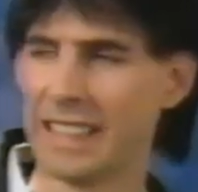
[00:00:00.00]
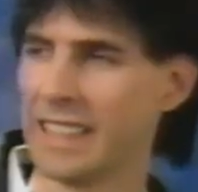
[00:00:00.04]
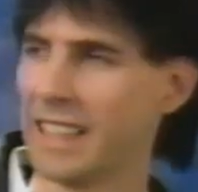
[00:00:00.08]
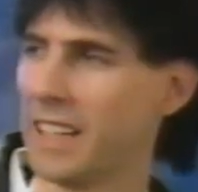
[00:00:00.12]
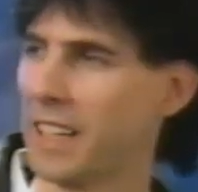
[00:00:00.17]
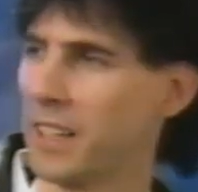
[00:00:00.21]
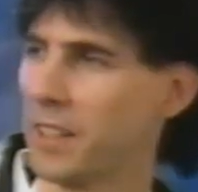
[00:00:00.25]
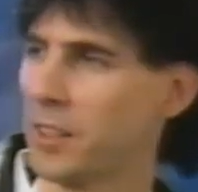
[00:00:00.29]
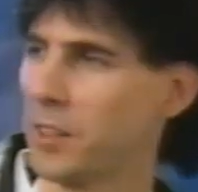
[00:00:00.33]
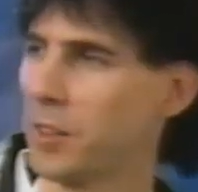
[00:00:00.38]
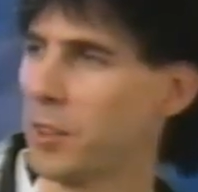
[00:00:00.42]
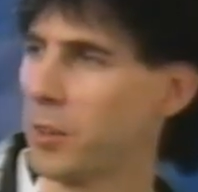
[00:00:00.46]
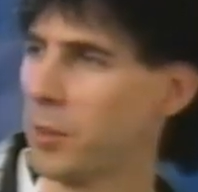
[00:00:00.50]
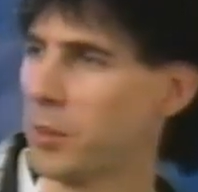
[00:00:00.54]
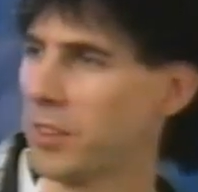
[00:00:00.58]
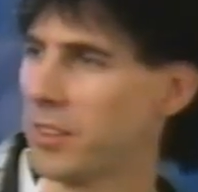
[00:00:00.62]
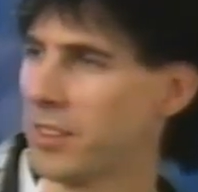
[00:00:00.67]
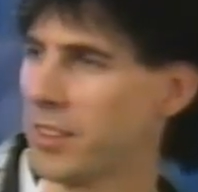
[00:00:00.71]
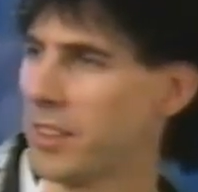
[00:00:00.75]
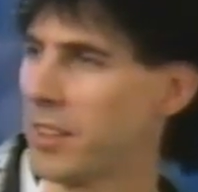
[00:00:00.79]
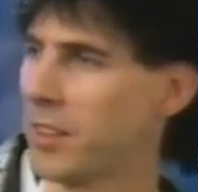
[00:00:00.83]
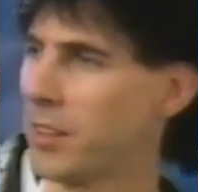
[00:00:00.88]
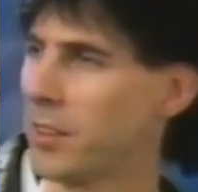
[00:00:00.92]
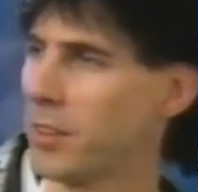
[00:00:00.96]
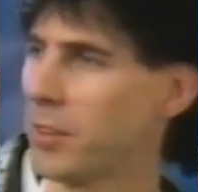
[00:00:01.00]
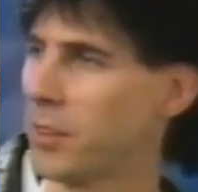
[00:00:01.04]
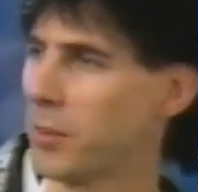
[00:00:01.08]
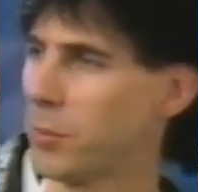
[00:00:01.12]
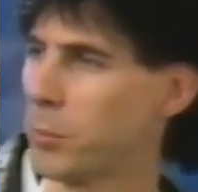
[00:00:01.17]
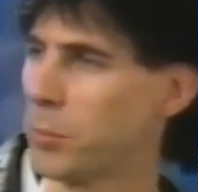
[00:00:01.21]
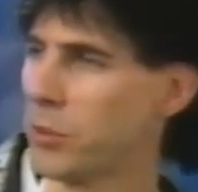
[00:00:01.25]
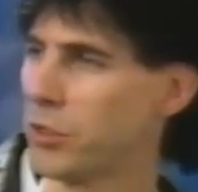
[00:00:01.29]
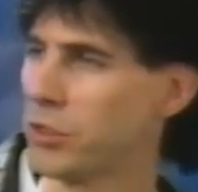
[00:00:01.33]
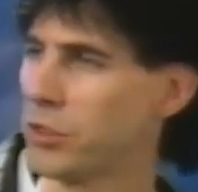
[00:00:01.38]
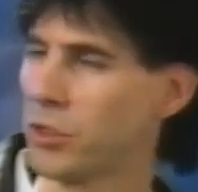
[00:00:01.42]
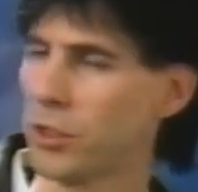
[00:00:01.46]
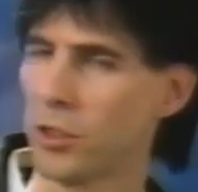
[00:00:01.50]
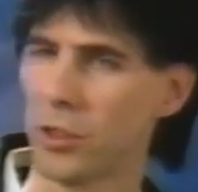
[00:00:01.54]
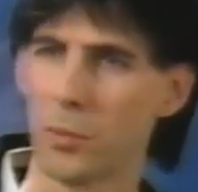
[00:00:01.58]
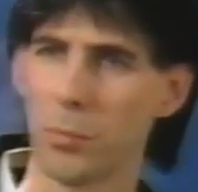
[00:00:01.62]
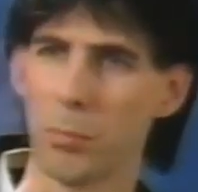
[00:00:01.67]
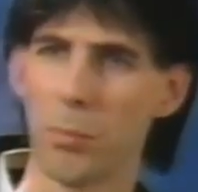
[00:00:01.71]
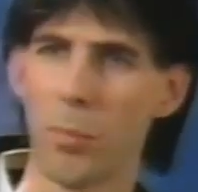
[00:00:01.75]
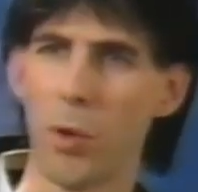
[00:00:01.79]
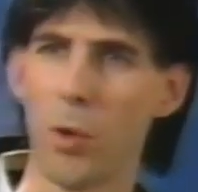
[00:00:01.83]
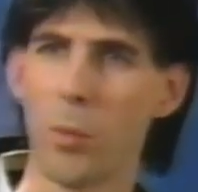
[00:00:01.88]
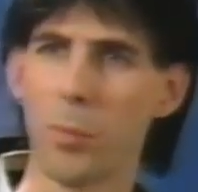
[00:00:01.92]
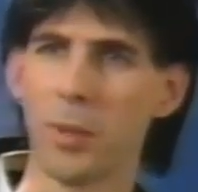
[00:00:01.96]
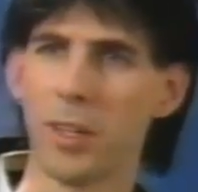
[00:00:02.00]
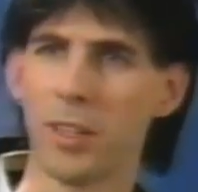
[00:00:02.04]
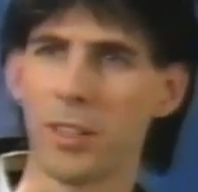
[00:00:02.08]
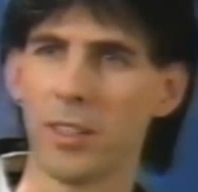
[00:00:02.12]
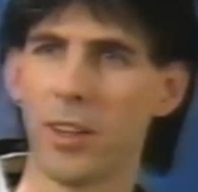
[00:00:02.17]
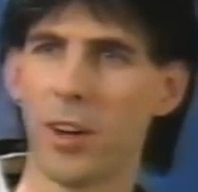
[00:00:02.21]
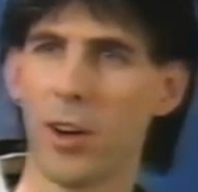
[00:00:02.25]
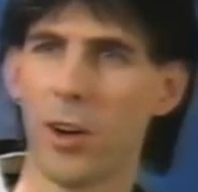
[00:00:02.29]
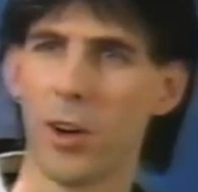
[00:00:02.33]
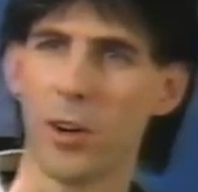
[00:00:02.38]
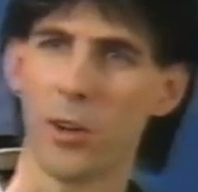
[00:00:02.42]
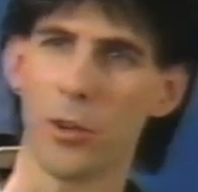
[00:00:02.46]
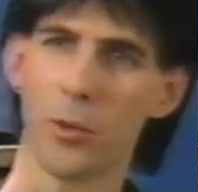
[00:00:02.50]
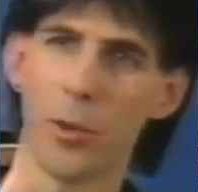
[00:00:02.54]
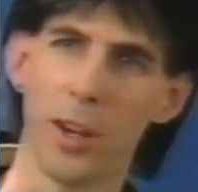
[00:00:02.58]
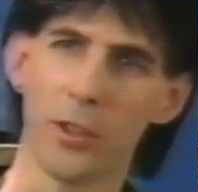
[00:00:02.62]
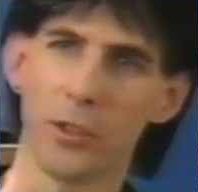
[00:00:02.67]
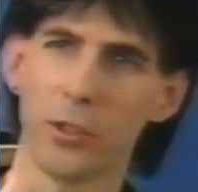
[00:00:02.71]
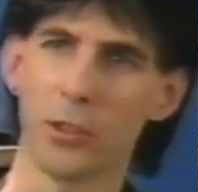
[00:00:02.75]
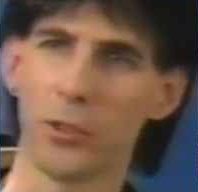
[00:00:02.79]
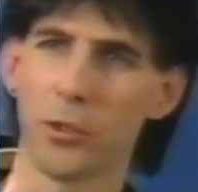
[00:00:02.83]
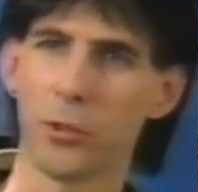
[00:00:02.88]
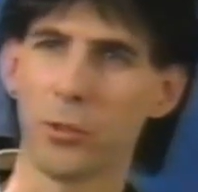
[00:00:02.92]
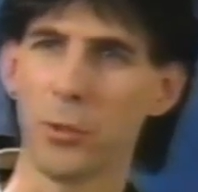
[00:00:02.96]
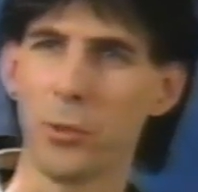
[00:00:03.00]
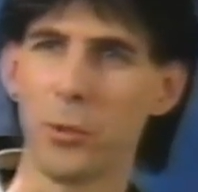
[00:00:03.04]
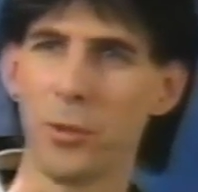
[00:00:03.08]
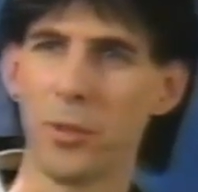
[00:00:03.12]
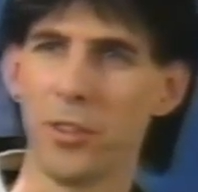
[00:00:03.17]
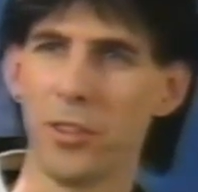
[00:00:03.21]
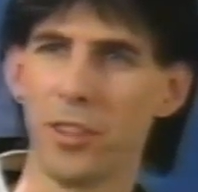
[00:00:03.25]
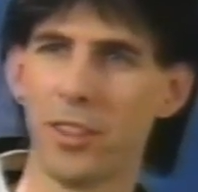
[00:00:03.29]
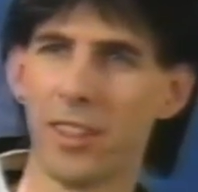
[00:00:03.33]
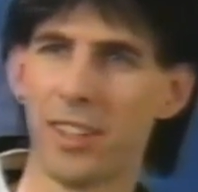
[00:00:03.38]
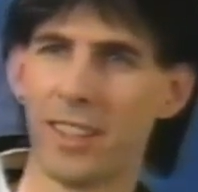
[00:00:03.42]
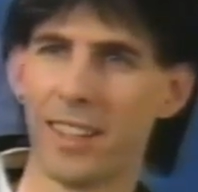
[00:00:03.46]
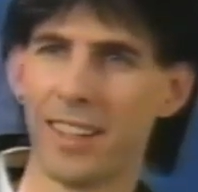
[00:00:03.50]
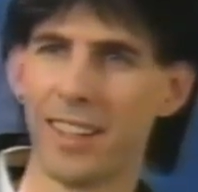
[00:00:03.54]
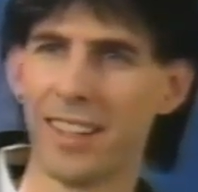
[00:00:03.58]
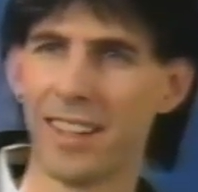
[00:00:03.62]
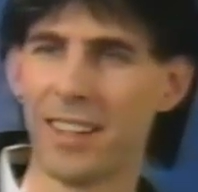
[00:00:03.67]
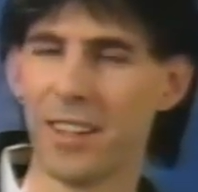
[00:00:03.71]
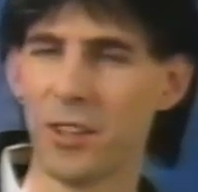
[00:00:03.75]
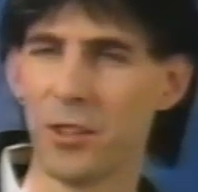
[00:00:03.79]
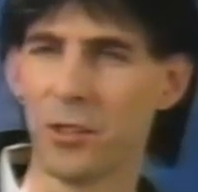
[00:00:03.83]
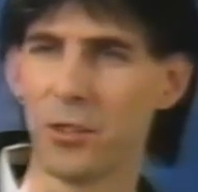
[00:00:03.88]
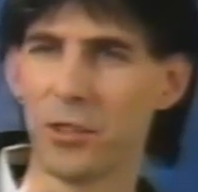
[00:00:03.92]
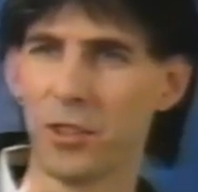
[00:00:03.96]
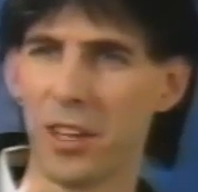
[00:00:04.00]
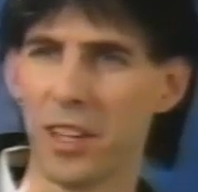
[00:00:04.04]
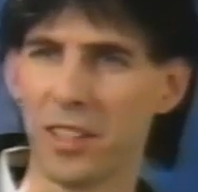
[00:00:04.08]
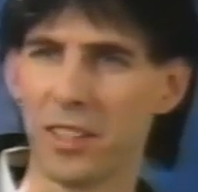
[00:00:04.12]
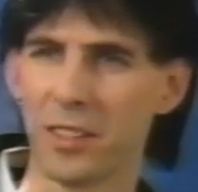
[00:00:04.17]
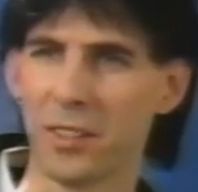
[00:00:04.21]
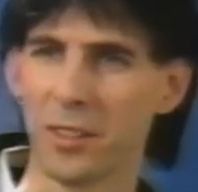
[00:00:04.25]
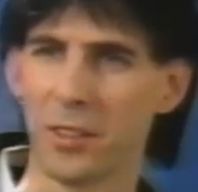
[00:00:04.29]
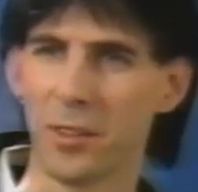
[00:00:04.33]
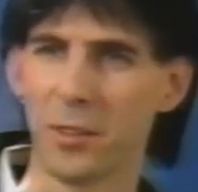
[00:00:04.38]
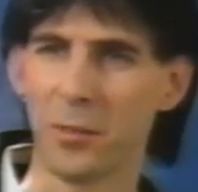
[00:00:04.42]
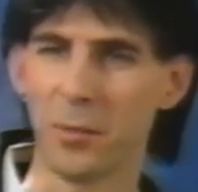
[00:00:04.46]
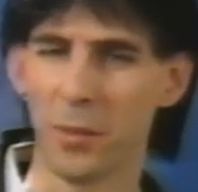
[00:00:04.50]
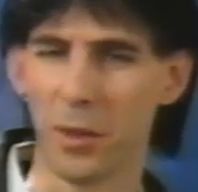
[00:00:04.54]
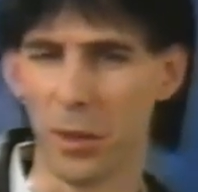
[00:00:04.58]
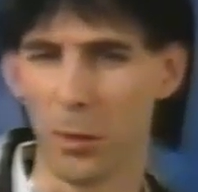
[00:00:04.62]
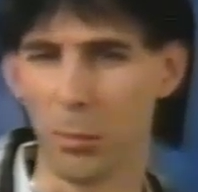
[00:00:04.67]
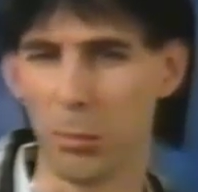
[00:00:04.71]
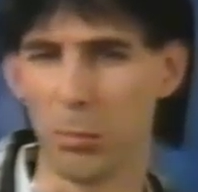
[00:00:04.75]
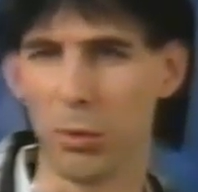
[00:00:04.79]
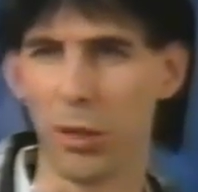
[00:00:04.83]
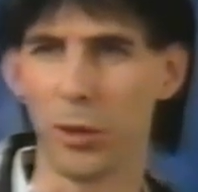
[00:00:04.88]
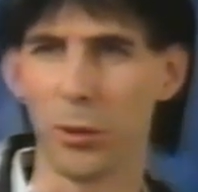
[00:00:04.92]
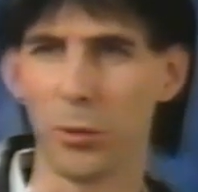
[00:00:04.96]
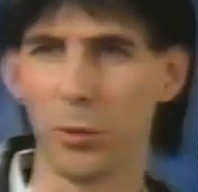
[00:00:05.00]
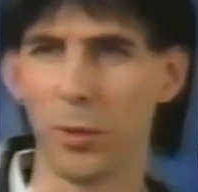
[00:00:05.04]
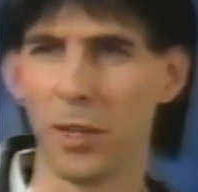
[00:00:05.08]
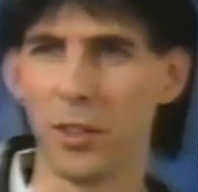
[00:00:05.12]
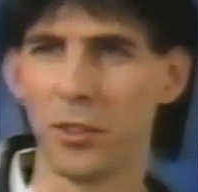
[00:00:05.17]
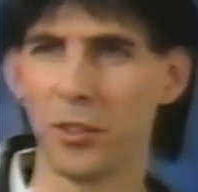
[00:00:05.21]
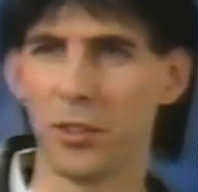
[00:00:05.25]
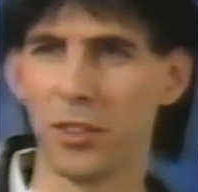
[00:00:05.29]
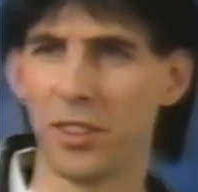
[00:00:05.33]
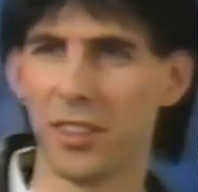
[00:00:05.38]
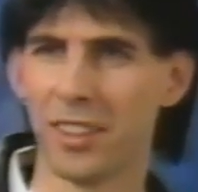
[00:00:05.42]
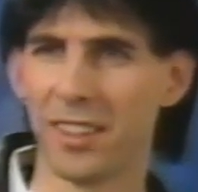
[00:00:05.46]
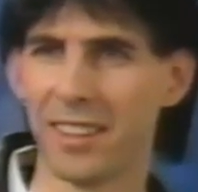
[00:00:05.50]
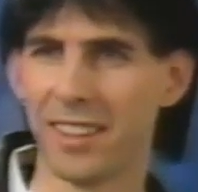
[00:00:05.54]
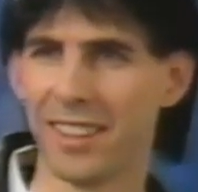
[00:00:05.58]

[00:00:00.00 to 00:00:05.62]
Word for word: And at a certain moment, a car crashes through the set and obliterates,